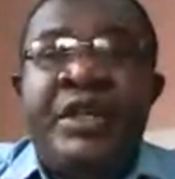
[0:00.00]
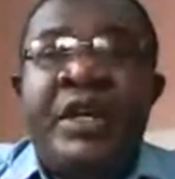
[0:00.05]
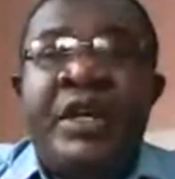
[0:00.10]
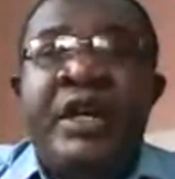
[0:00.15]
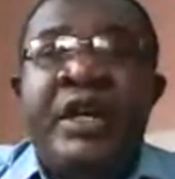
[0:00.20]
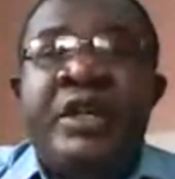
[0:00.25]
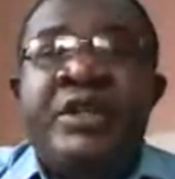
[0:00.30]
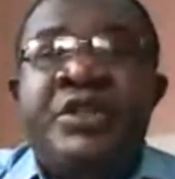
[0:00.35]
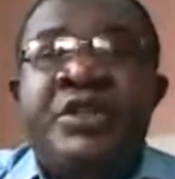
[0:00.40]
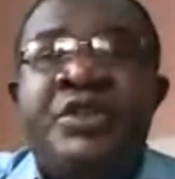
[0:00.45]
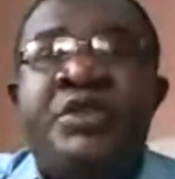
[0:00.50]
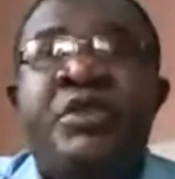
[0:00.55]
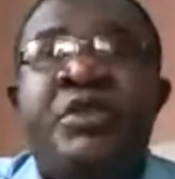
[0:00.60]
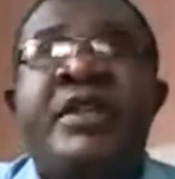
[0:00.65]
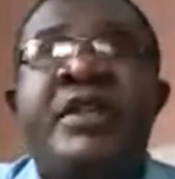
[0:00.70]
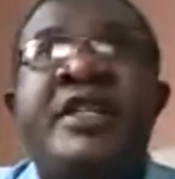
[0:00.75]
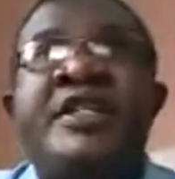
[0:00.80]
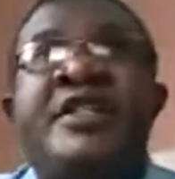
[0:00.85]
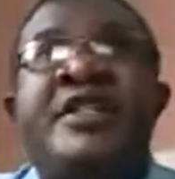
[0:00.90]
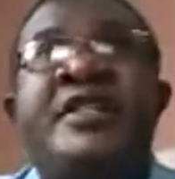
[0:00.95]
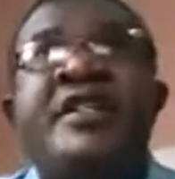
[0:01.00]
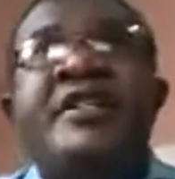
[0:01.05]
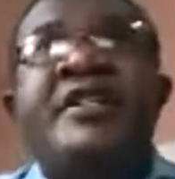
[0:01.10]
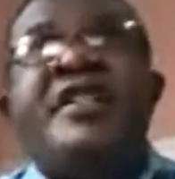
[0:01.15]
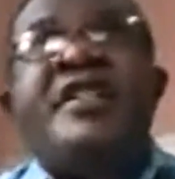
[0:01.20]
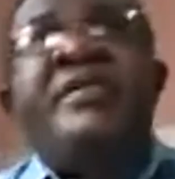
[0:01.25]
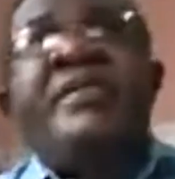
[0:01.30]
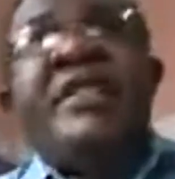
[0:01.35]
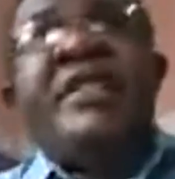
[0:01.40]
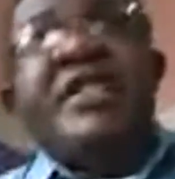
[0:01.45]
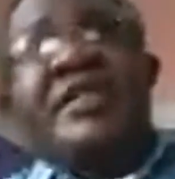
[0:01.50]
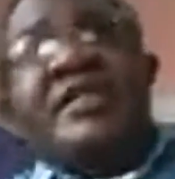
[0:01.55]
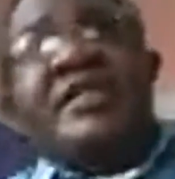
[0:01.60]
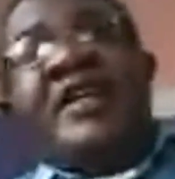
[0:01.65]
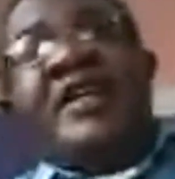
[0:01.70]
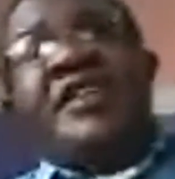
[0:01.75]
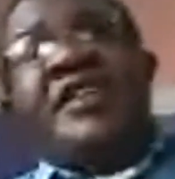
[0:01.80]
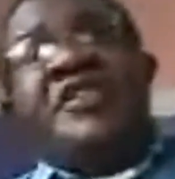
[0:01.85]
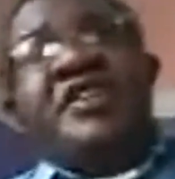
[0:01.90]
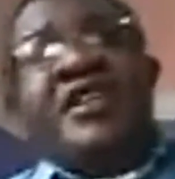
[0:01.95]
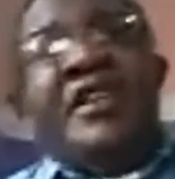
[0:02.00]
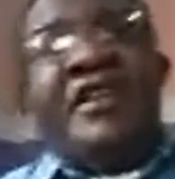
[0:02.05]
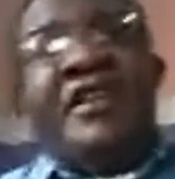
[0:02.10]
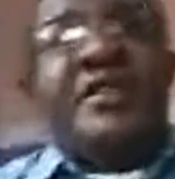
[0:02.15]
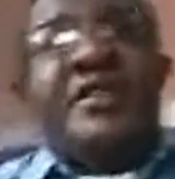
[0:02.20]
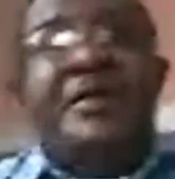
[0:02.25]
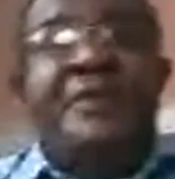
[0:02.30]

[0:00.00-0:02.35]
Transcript: So the system is such that